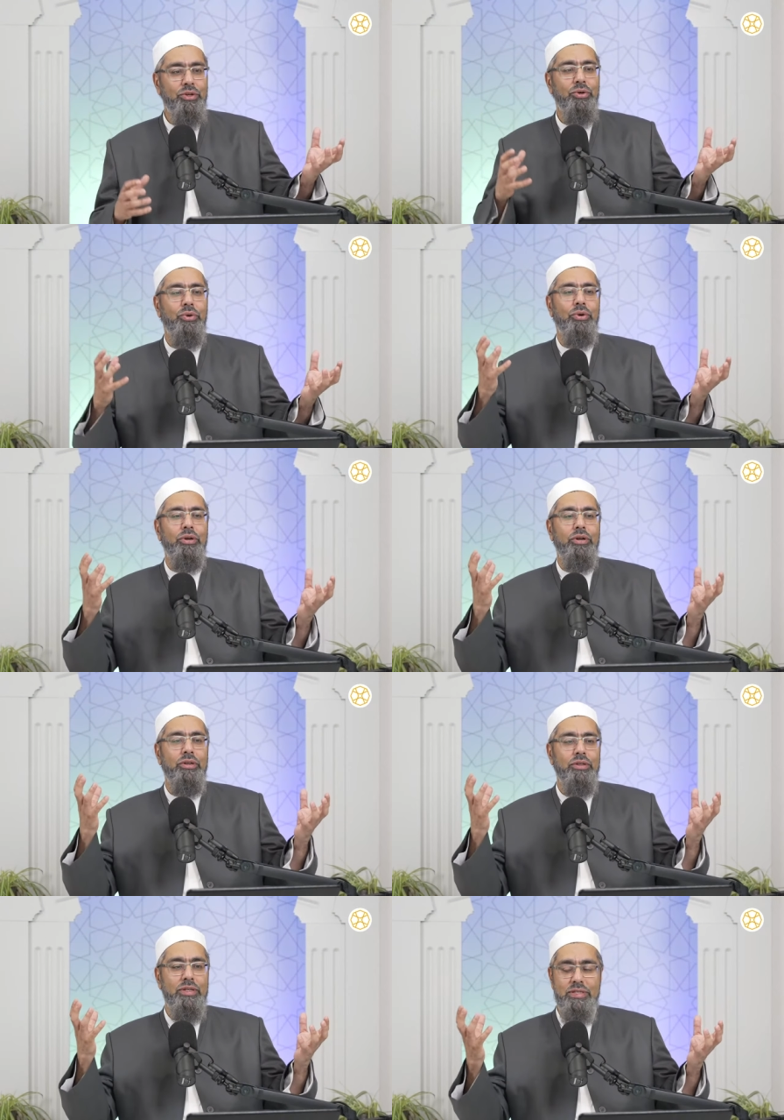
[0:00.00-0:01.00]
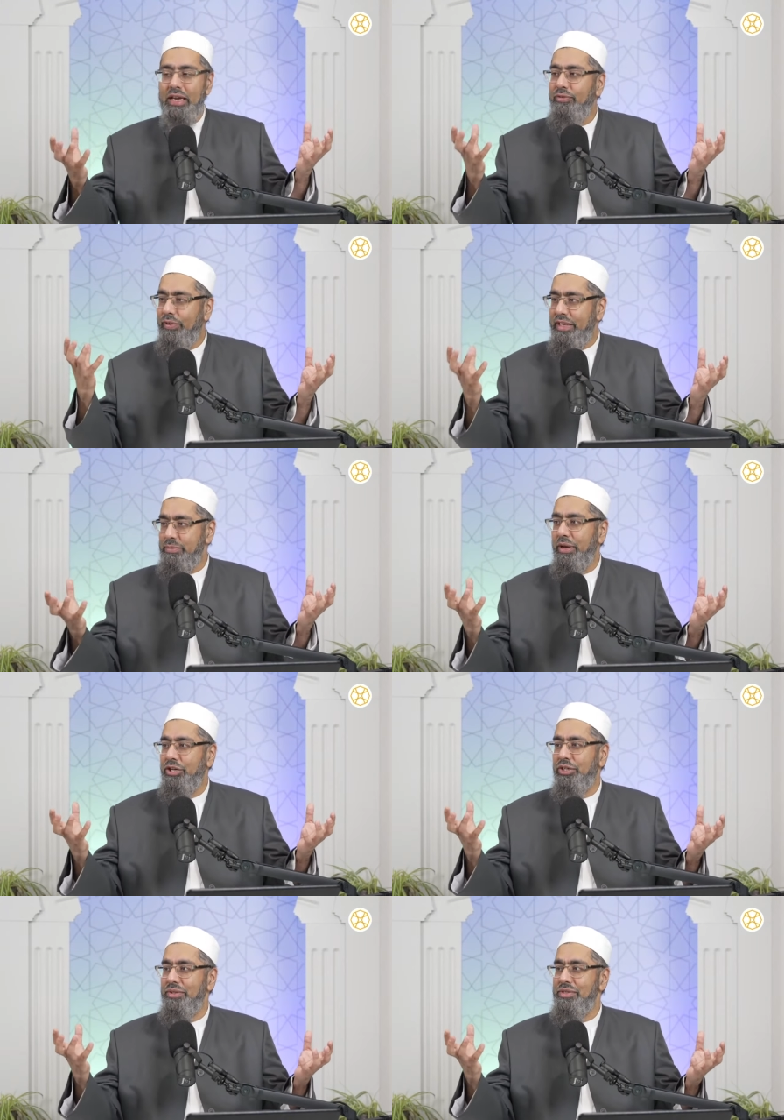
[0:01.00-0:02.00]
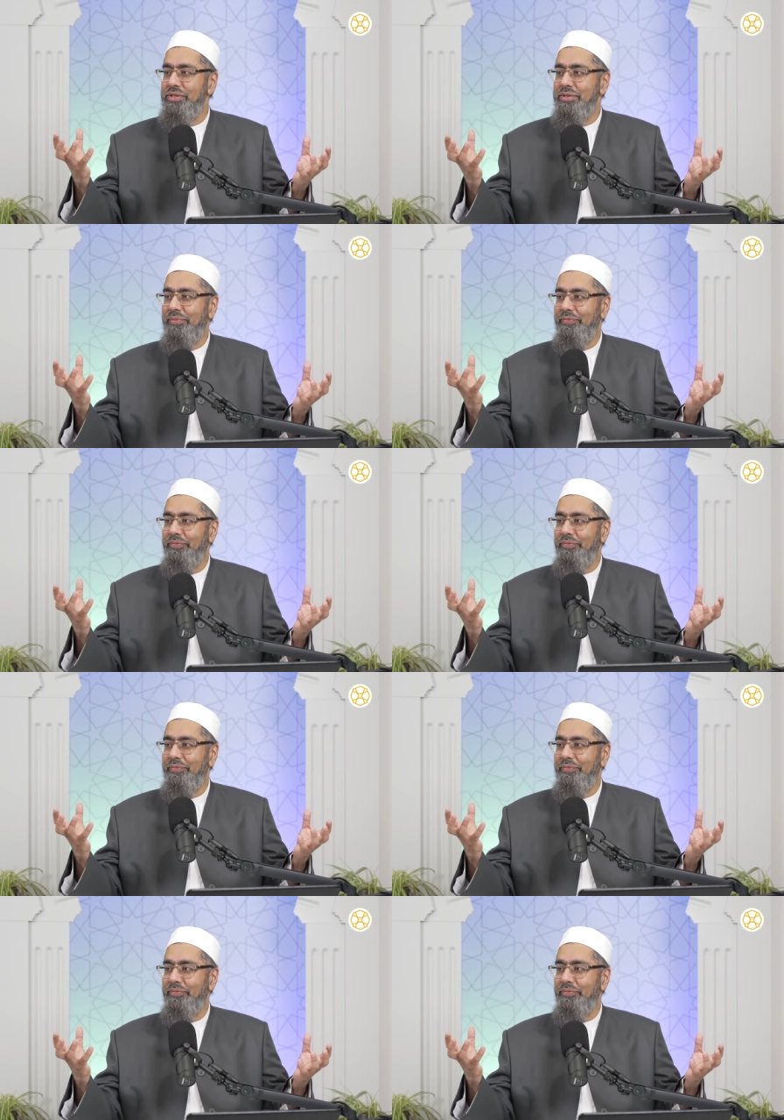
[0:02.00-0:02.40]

or steadfast patience.